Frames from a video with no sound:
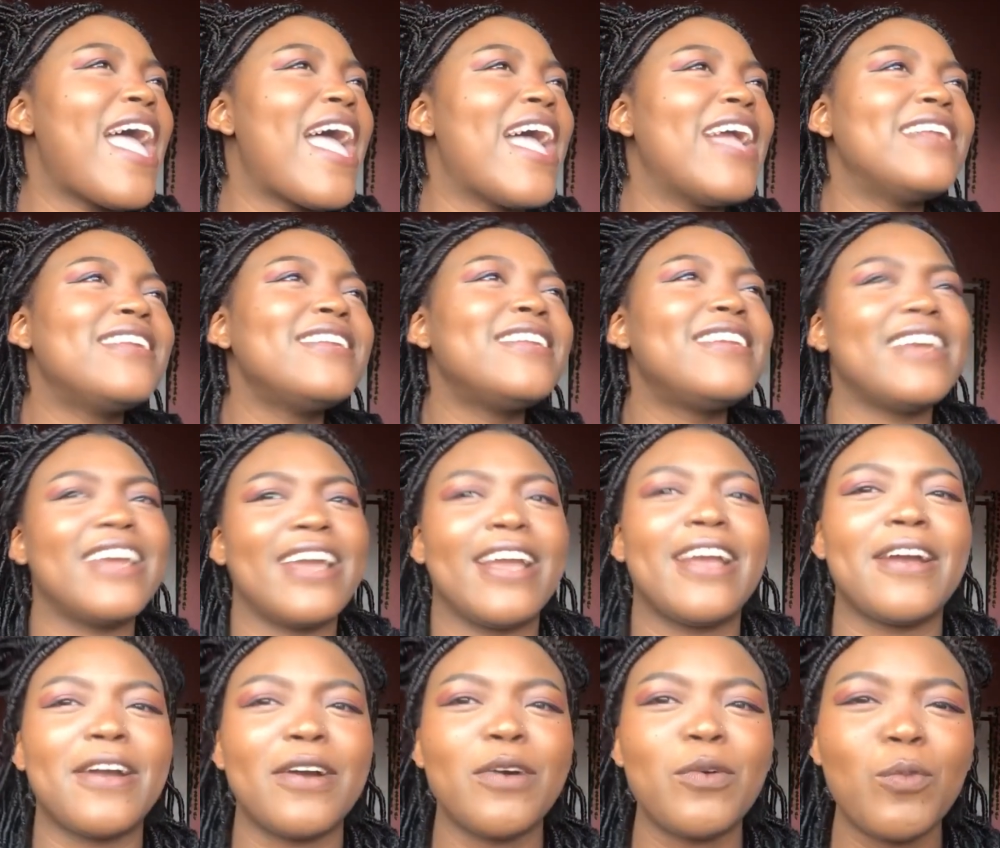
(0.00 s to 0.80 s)

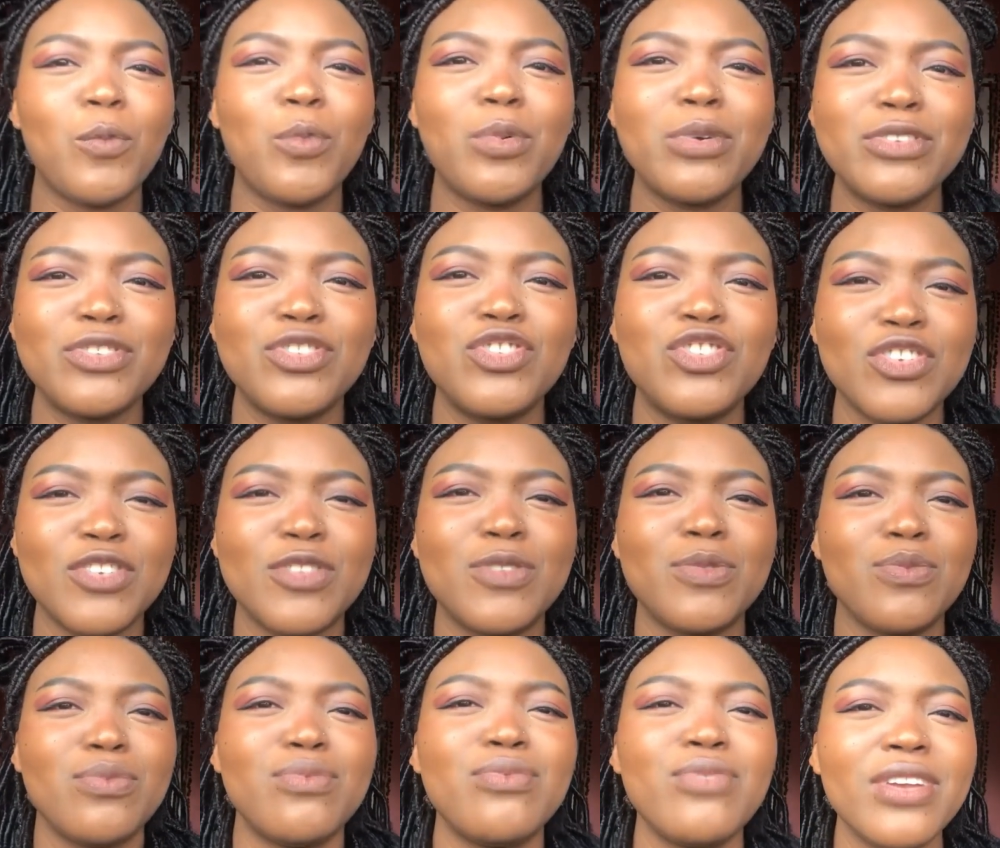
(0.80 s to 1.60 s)
ending was
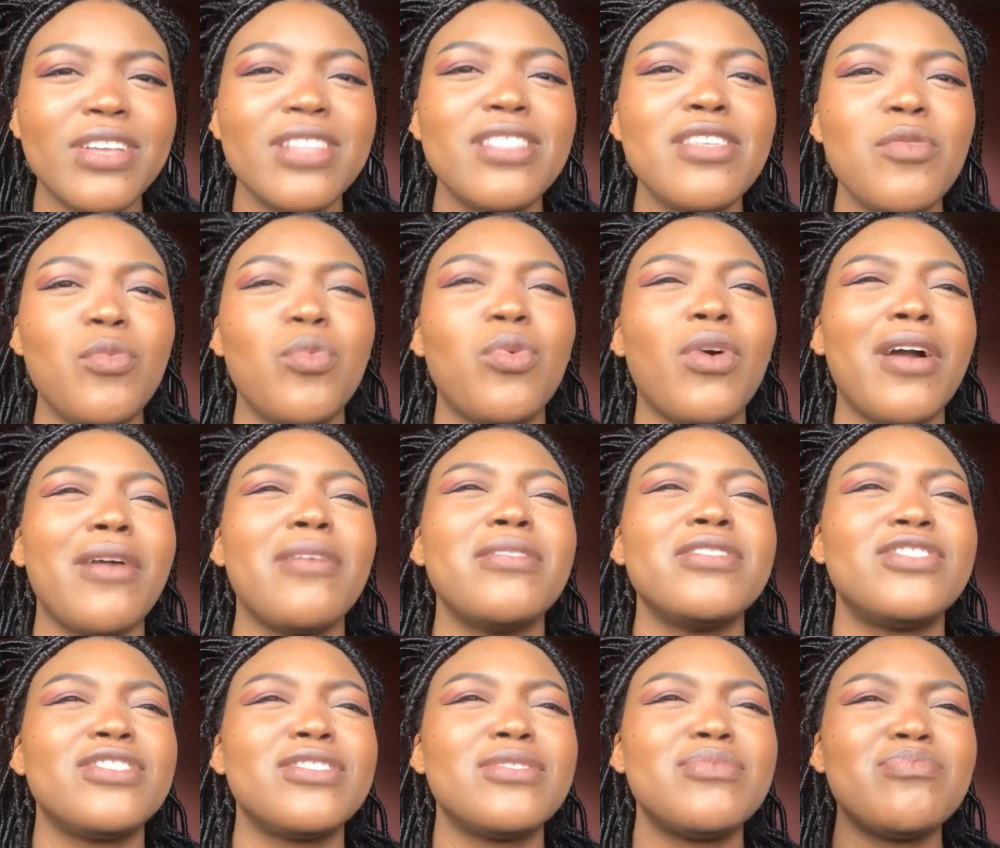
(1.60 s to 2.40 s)
just really
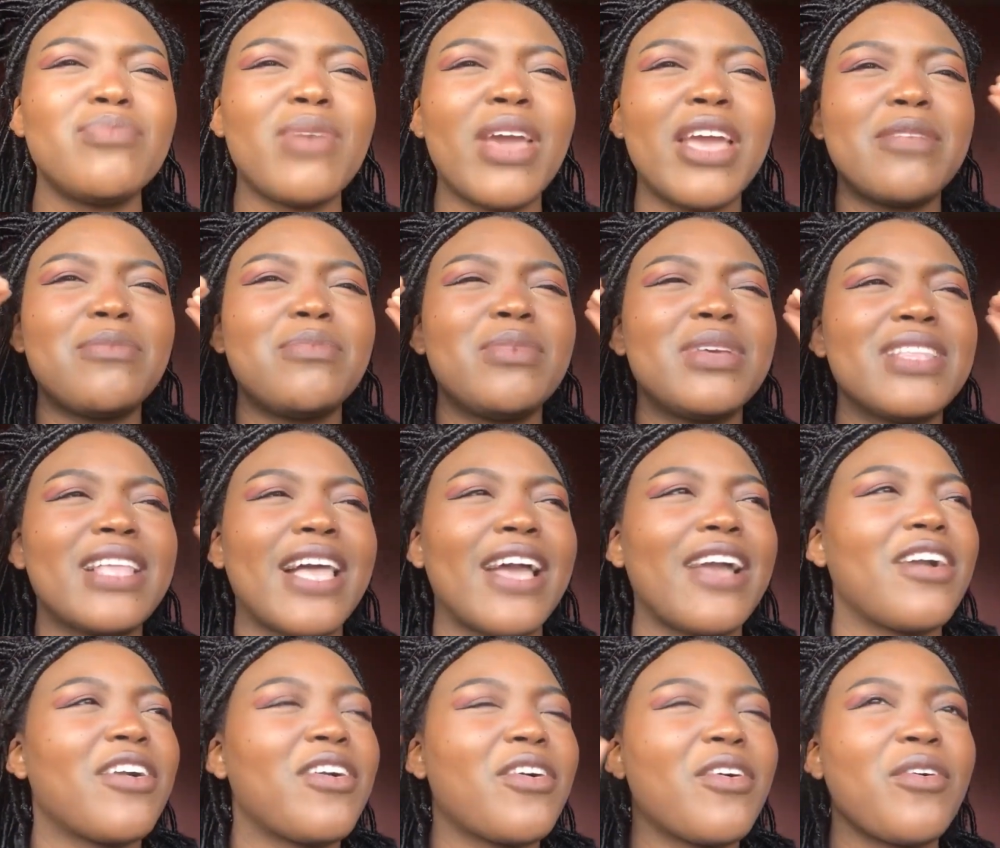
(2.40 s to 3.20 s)
what just made me
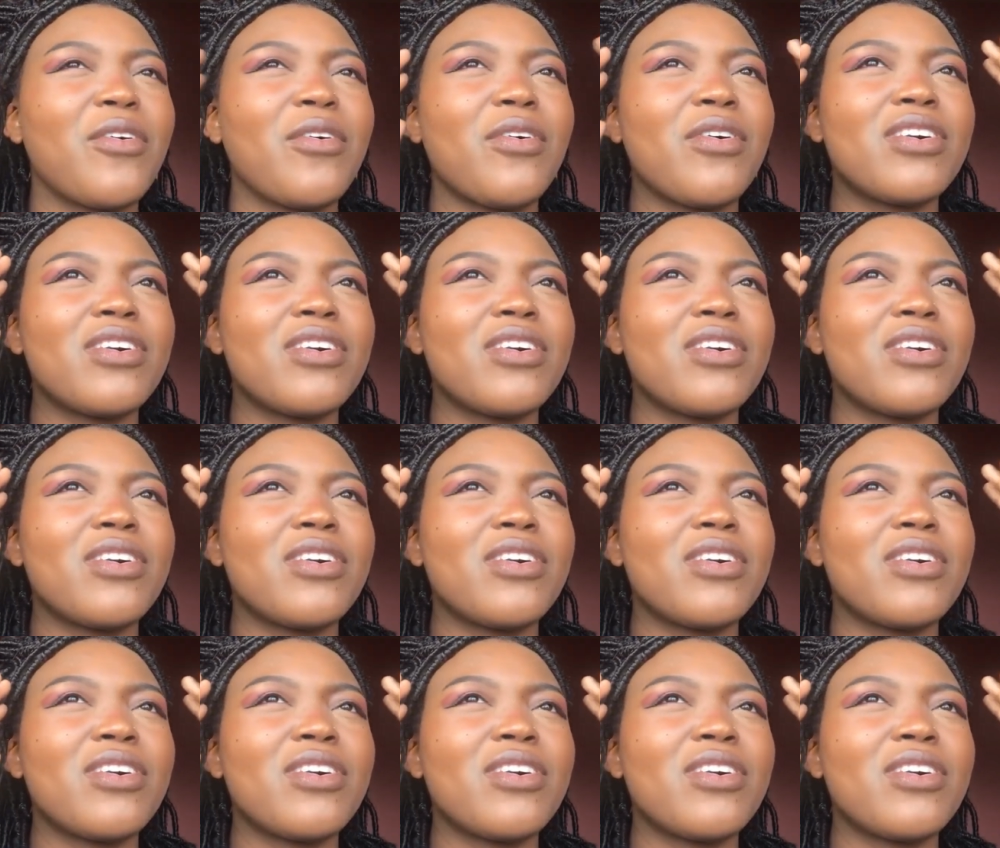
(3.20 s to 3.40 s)
like,